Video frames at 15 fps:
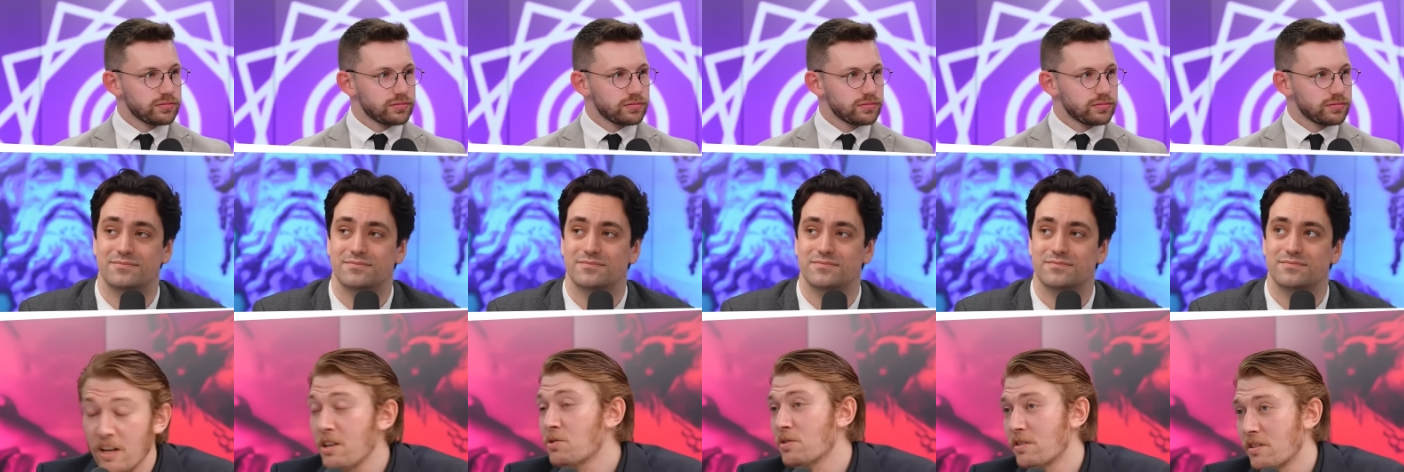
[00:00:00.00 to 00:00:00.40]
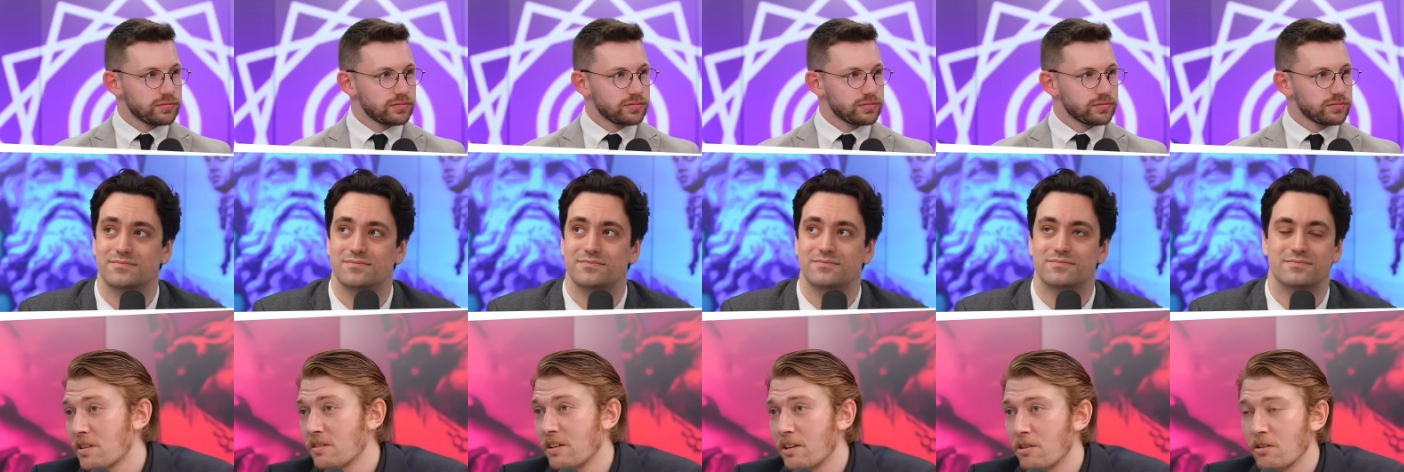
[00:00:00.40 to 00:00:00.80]

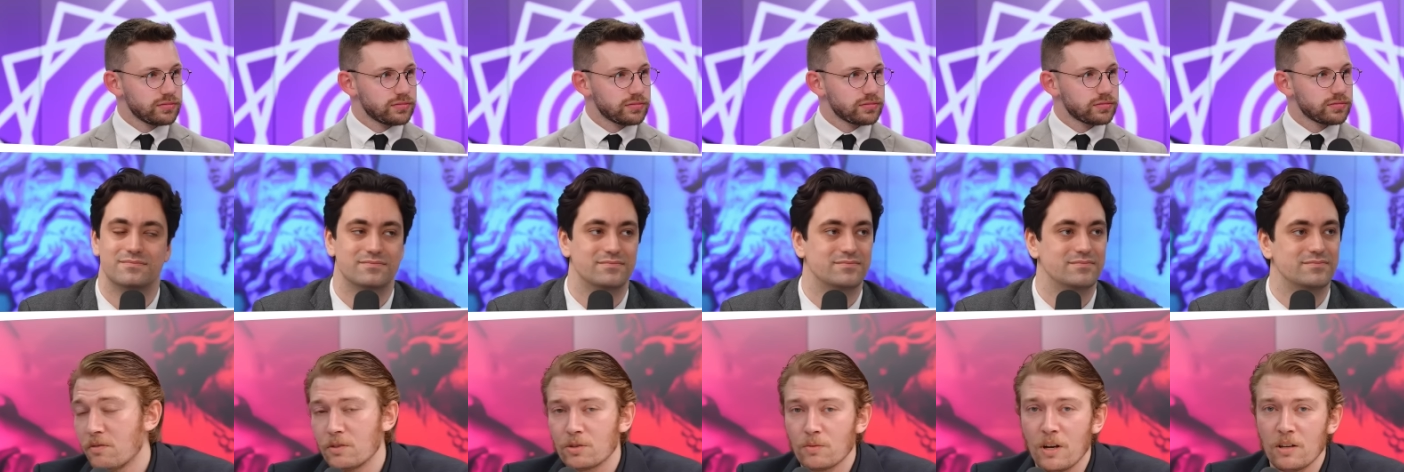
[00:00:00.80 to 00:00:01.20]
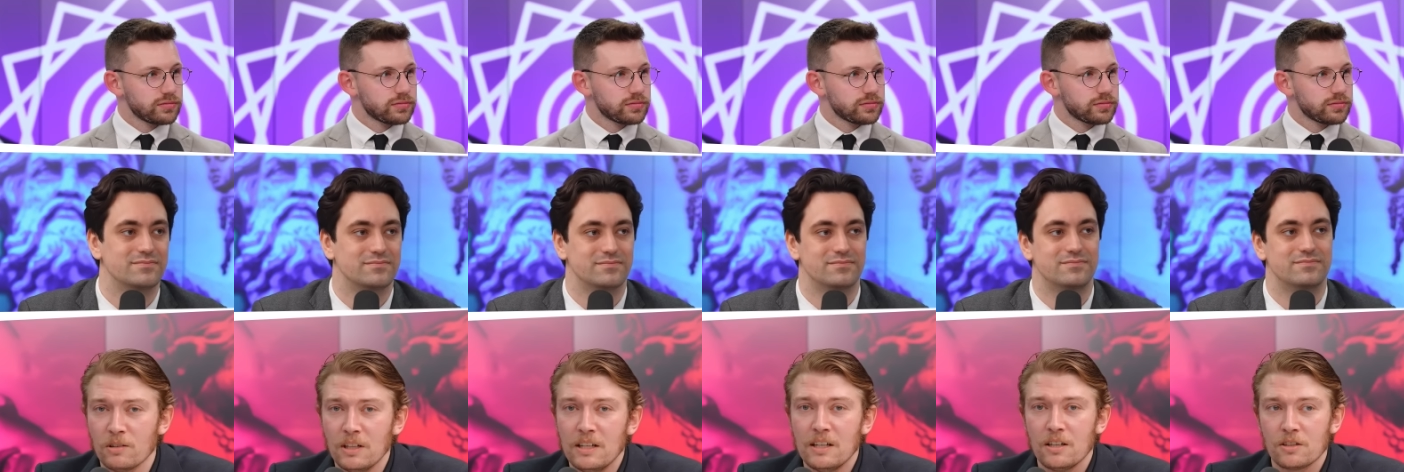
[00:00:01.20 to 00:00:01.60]
Speaker 1: Interestingly enough as
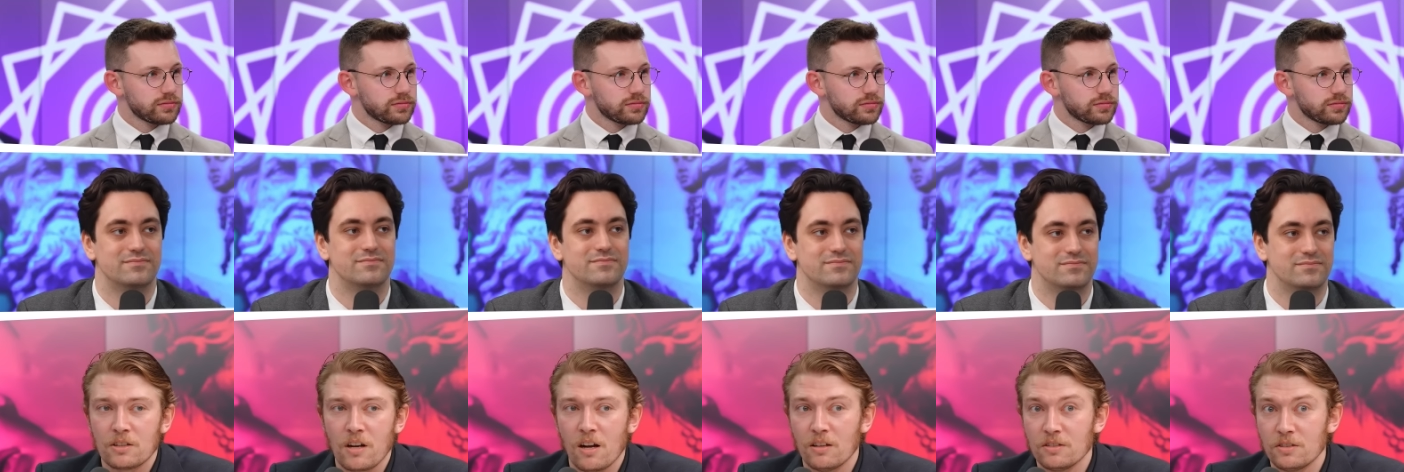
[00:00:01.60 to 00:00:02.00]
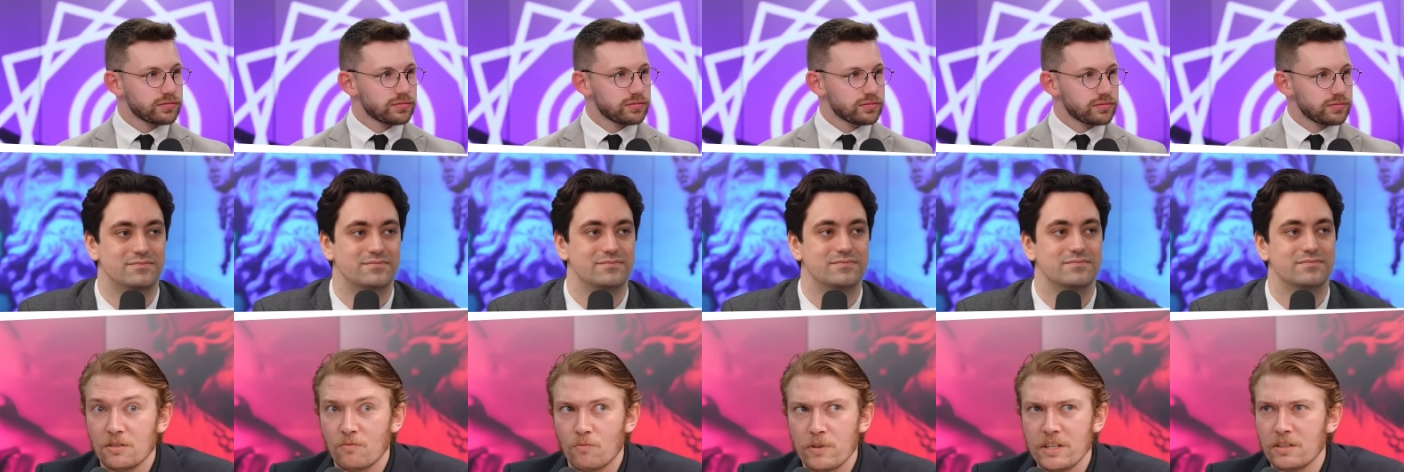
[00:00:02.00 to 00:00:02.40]
well,
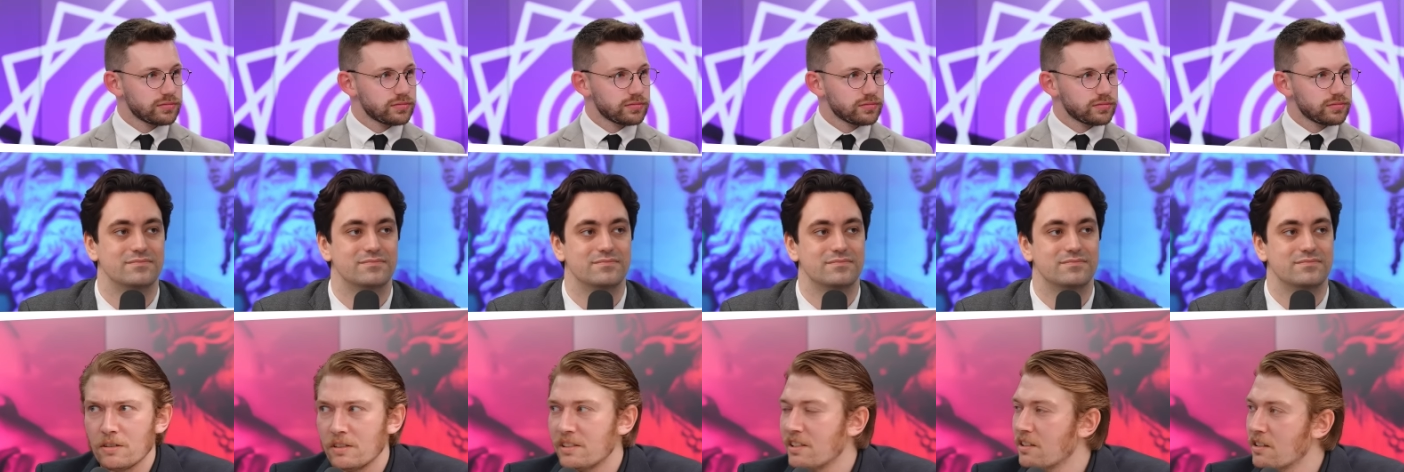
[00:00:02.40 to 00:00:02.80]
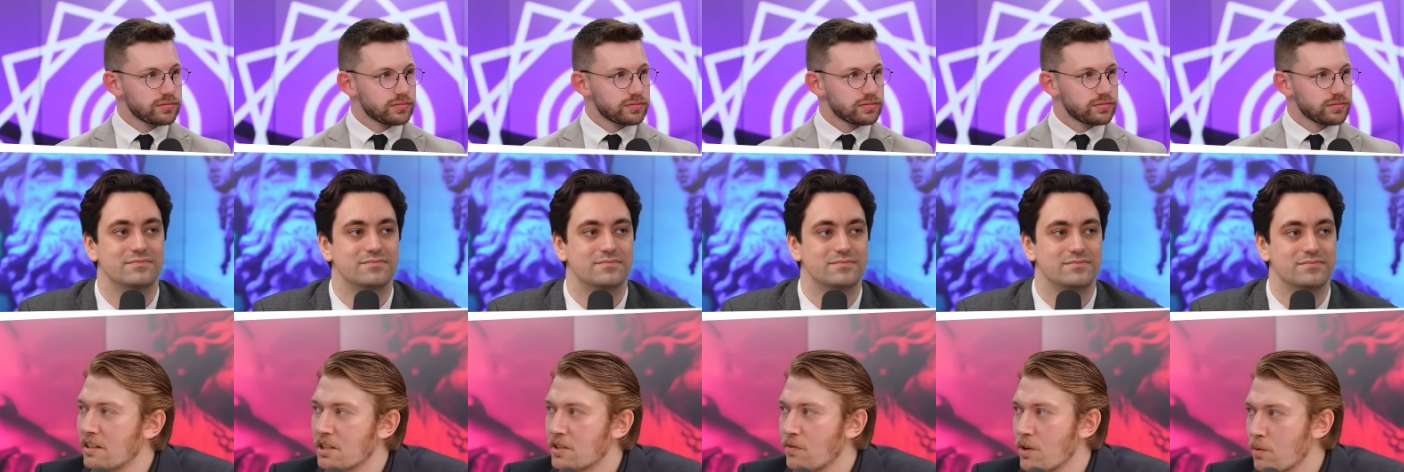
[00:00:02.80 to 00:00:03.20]
Carlson recently did an
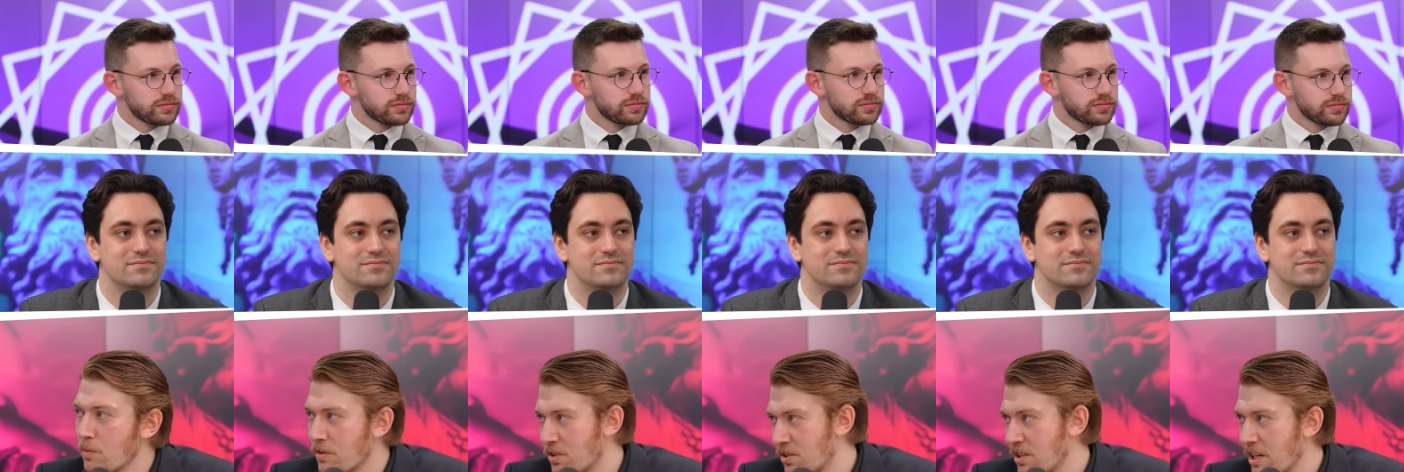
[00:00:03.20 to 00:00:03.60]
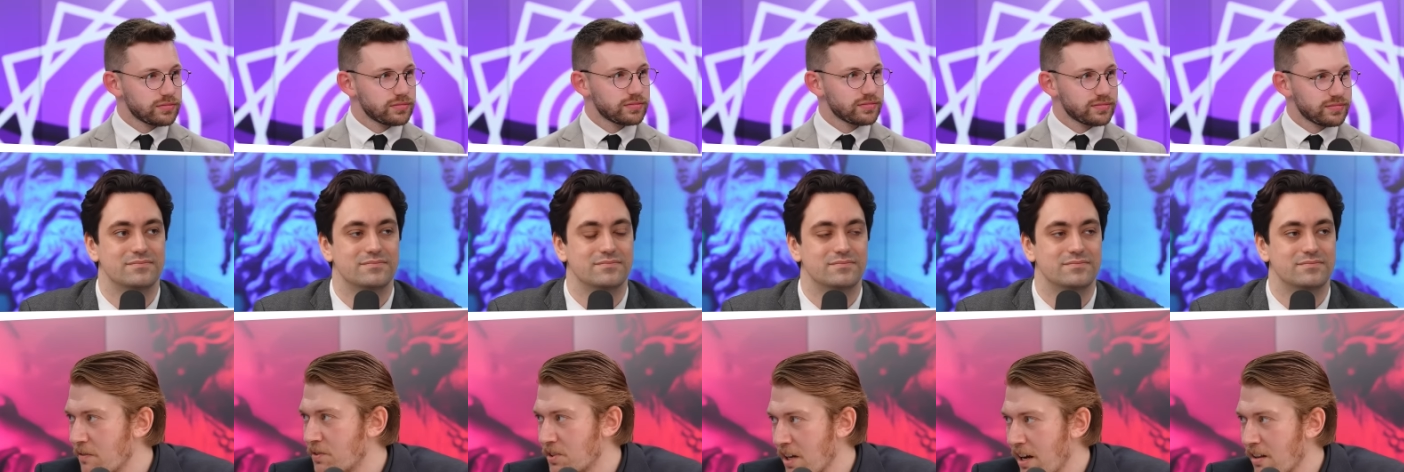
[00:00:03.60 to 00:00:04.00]
interview with Steve
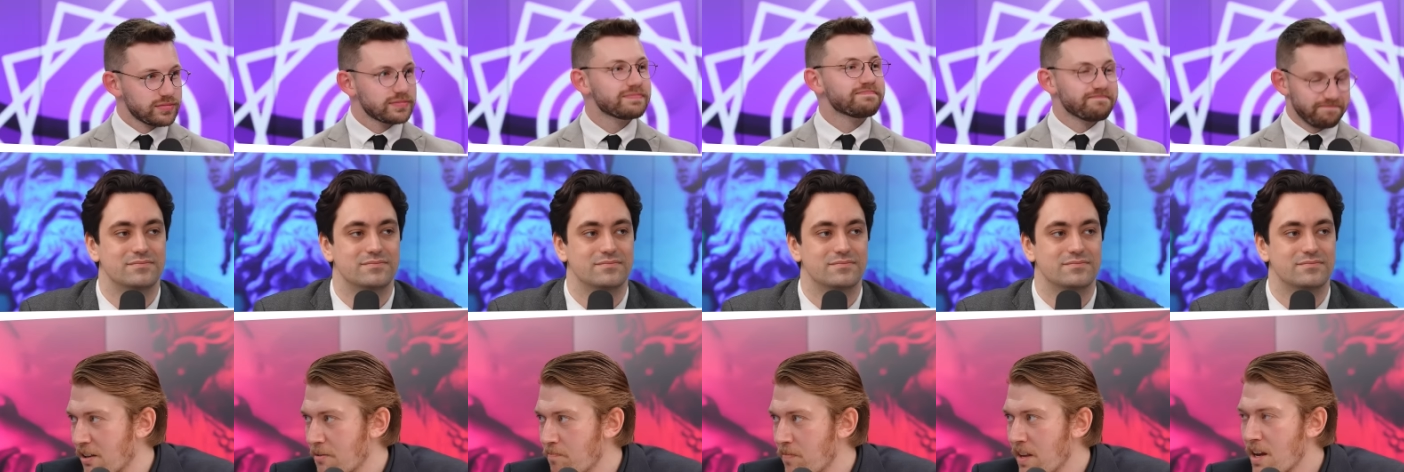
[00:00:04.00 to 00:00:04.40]
Saylor,